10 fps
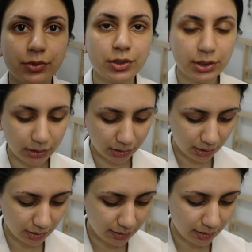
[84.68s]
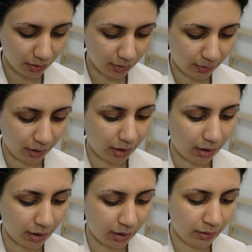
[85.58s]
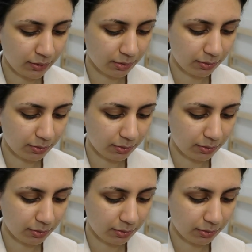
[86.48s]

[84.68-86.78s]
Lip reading: I'm just gonna conceal my eyes a